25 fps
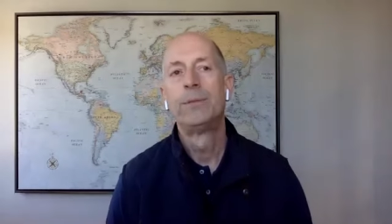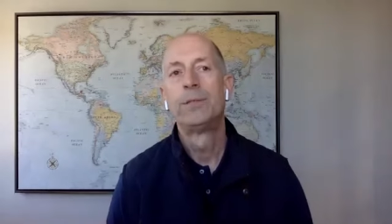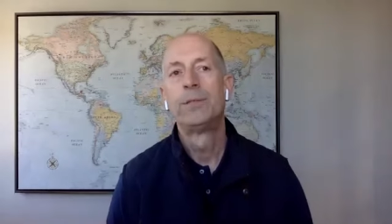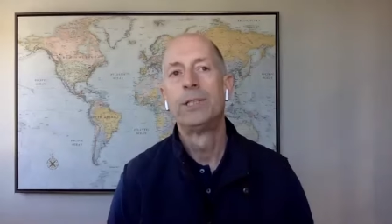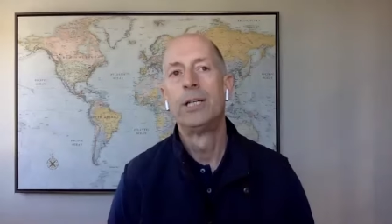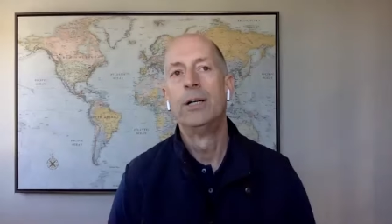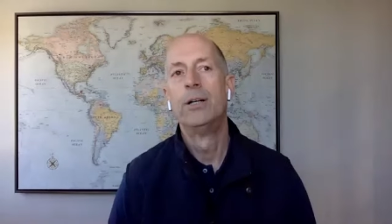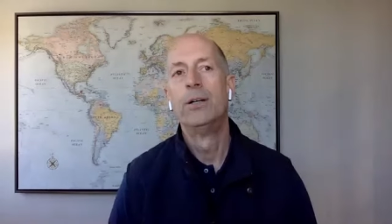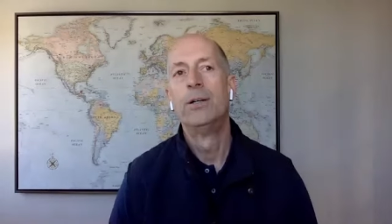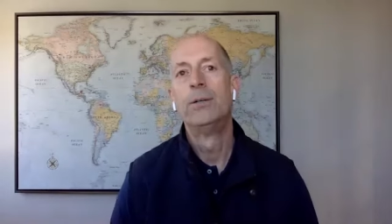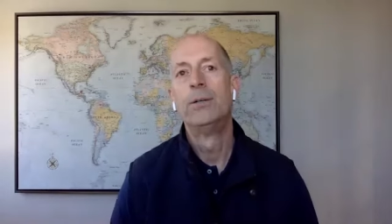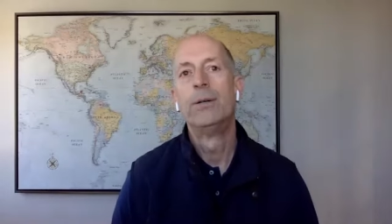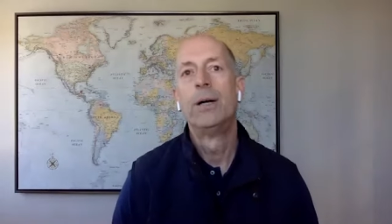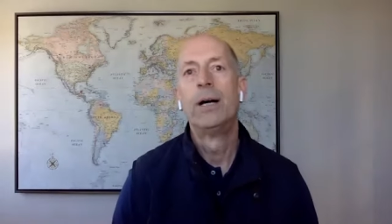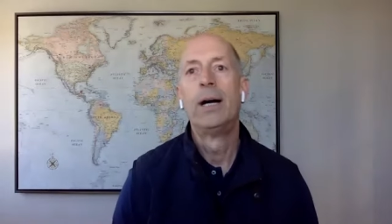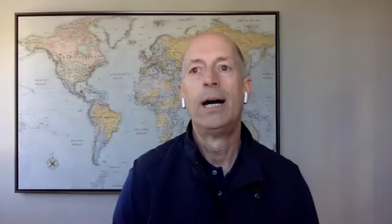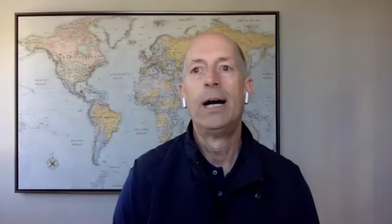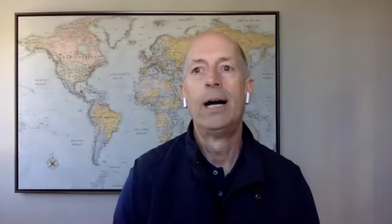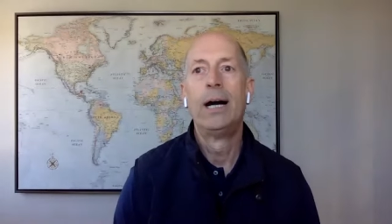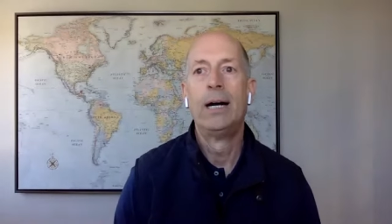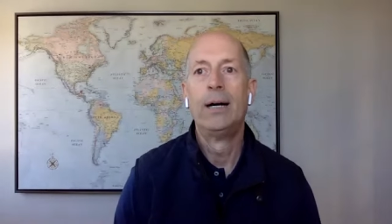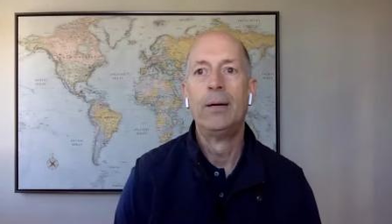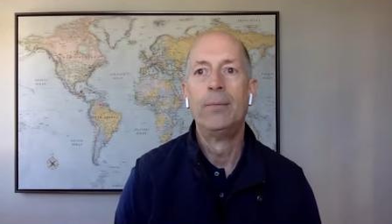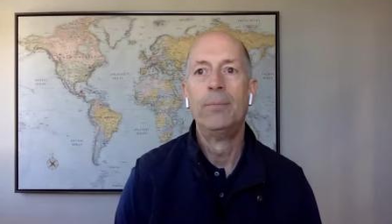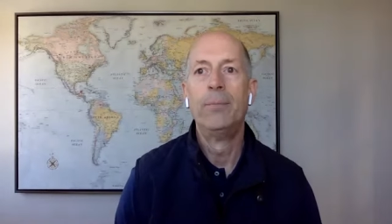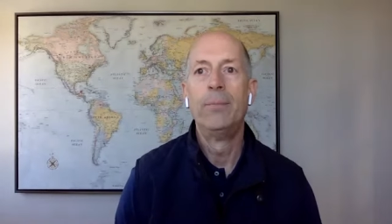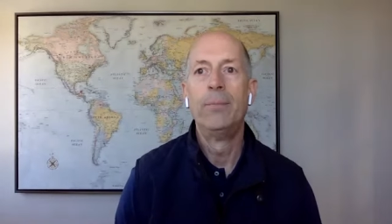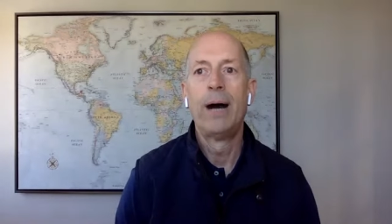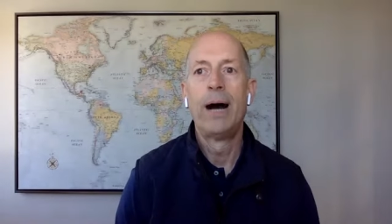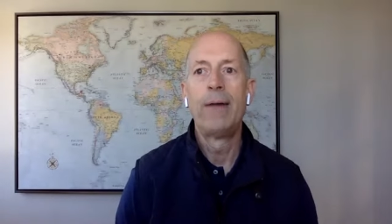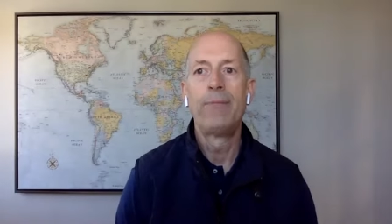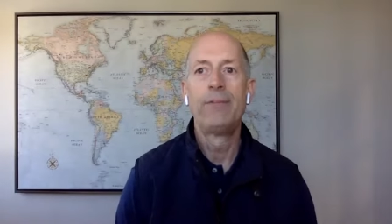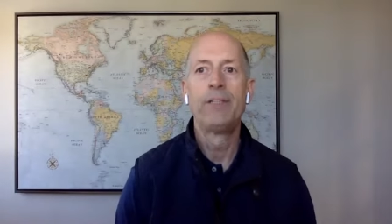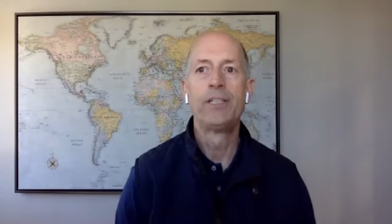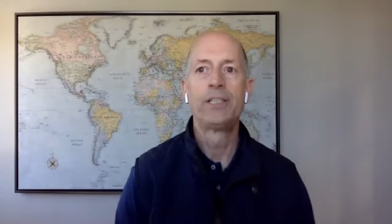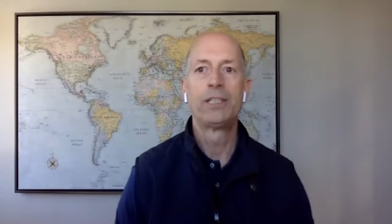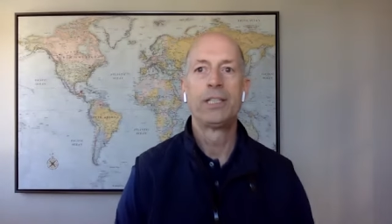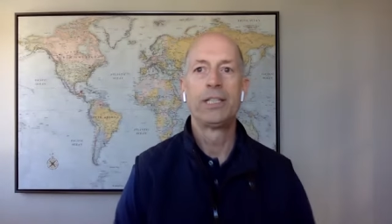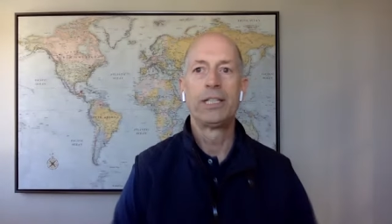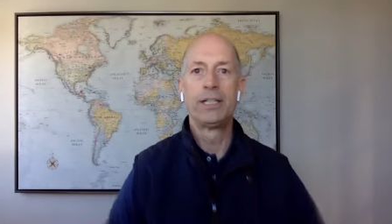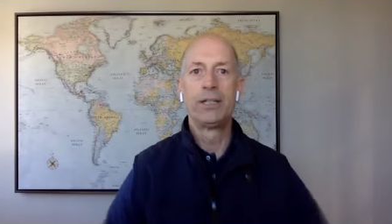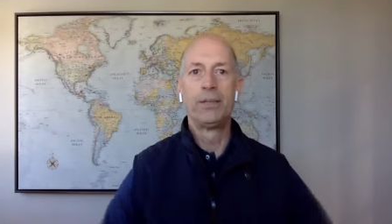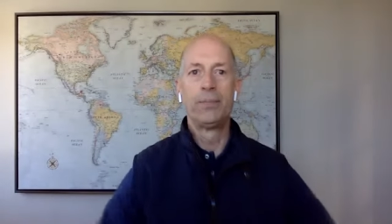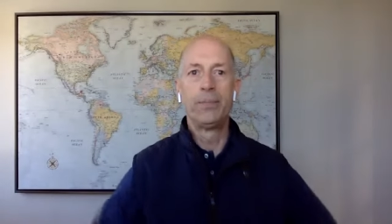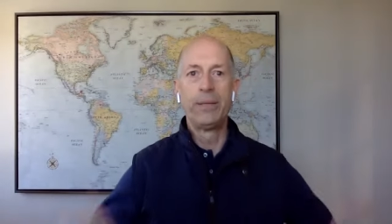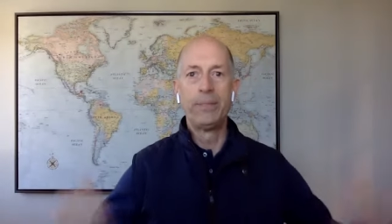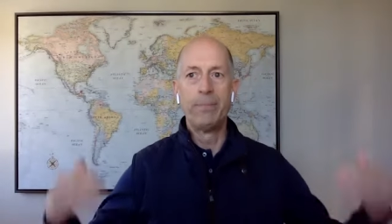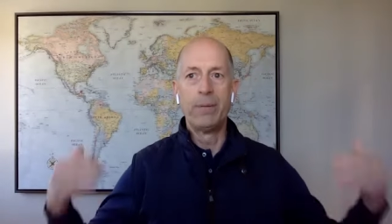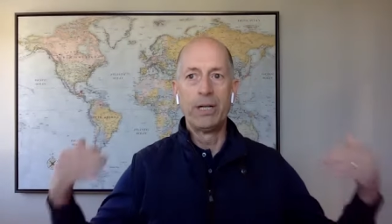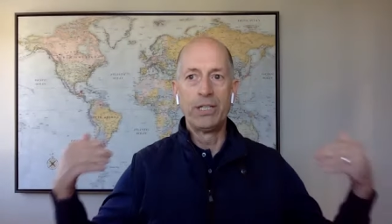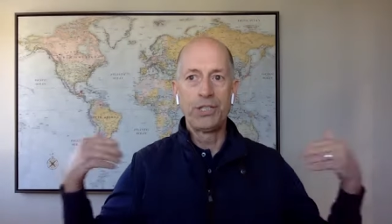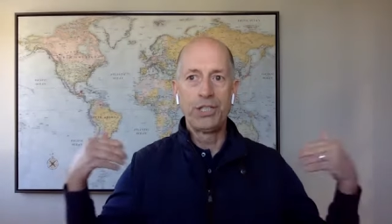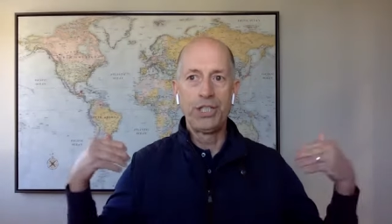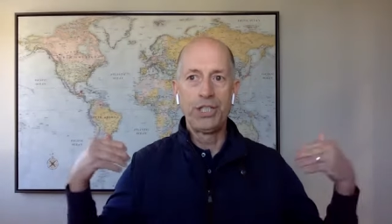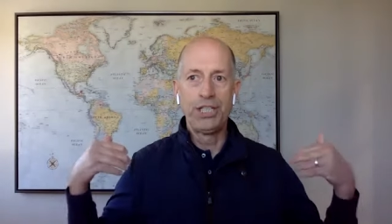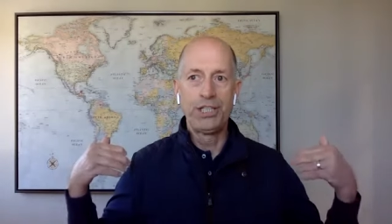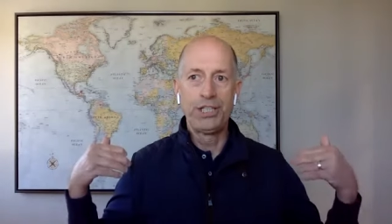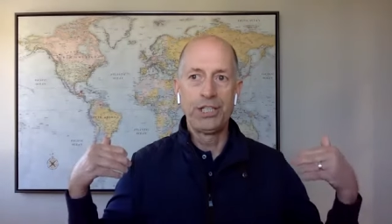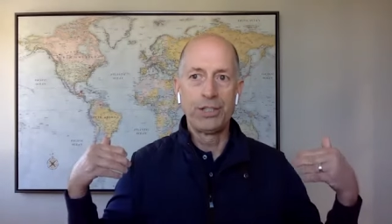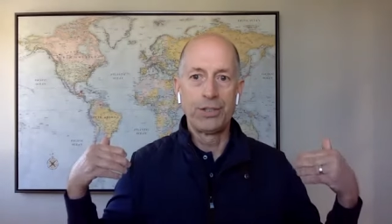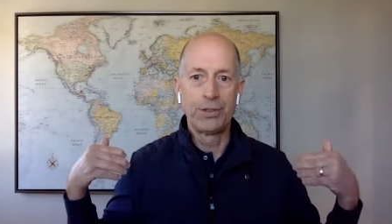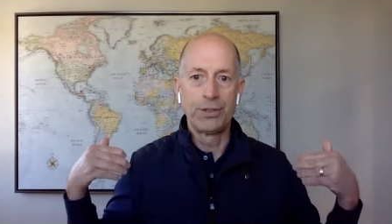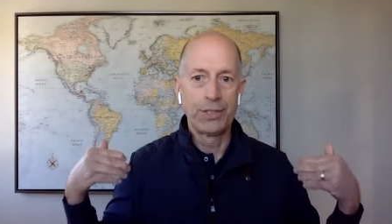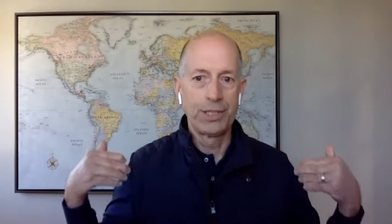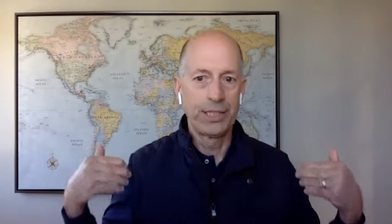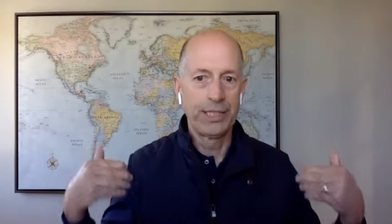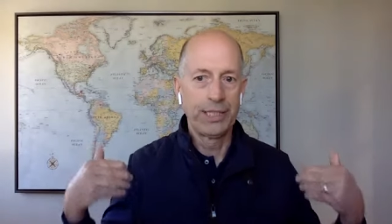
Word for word: So um, obviously, it'll be much easier to